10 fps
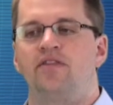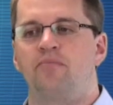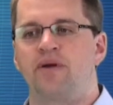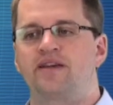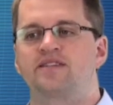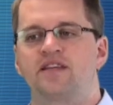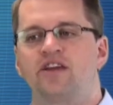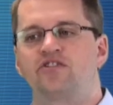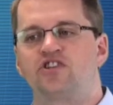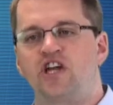The biggest
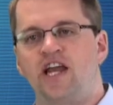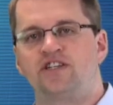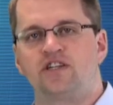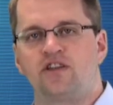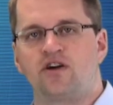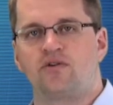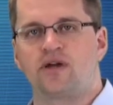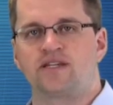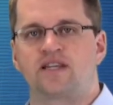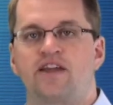thing you're changing,
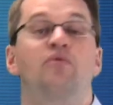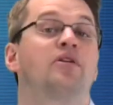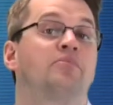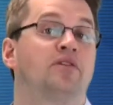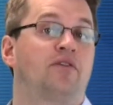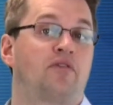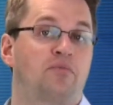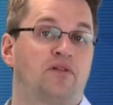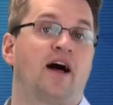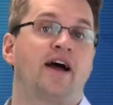though, is that you want to build a
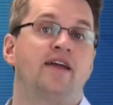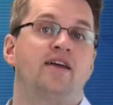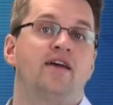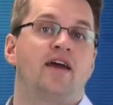reply.